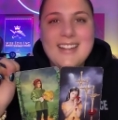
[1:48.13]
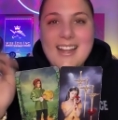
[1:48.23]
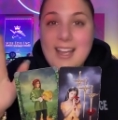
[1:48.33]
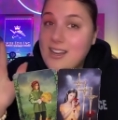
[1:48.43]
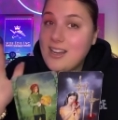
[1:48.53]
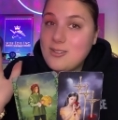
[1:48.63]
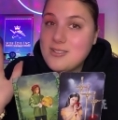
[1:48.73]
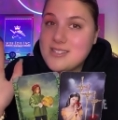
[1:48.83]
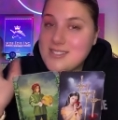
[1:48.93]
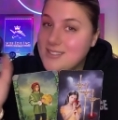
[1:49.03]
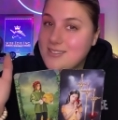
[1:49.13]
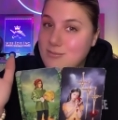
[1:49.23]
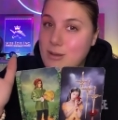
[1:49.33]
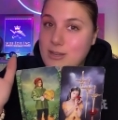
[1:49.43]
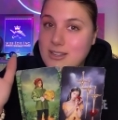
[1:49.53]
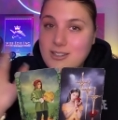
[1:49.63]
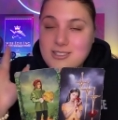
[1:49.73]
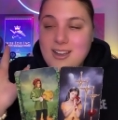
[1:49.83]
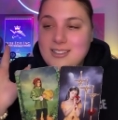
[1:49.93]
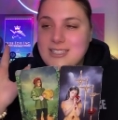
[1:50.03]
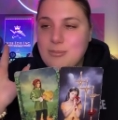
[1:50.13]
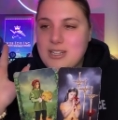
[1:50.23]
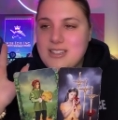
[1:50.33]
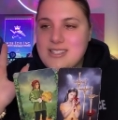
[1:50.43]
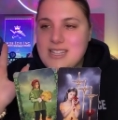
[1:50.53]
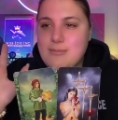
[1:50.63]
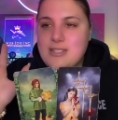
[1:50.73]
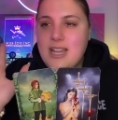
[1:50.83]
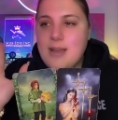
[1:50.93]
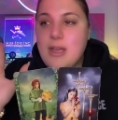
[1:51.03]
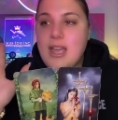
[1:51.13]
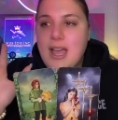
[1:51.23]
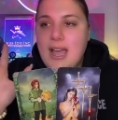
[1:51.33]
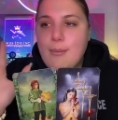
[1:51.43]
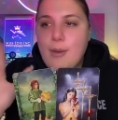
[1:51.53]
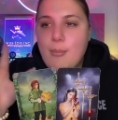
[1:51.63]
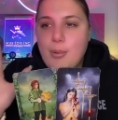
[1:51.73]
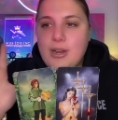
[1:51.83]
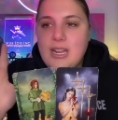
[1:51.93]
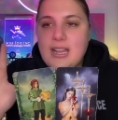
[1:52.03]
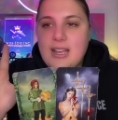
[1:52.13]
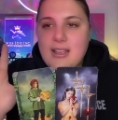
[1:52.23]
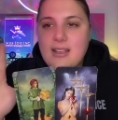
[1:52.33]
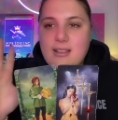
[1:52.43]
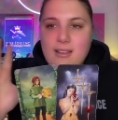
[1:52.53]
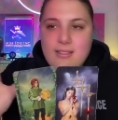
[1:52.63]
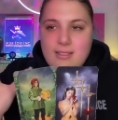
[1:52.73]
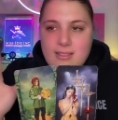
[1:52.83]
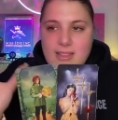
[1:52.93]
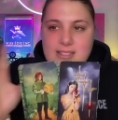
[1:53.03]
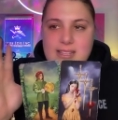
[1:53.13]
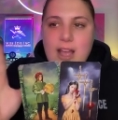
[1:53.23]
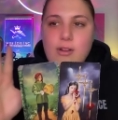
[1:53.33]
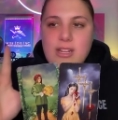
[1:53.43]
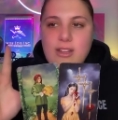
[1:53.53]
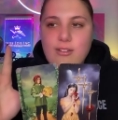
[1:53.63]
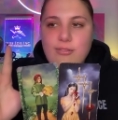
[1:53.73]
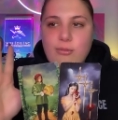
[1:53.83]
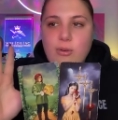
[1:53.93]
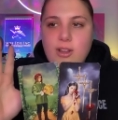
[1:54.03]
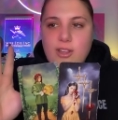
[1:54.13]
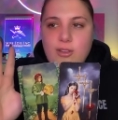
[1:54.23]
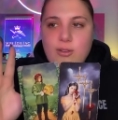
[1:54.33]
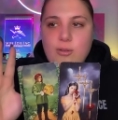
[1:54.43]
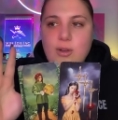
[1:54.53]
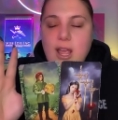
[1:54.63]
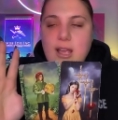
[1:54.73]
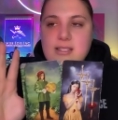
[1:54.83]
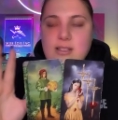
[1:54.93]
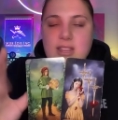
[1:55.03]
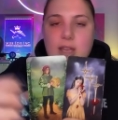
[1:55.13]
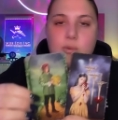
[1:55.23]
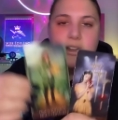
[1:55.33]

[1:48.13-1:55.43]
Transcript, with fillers: like, I, I know it's maybe a little toxic, but at the same time, I'm putting this out here for you so that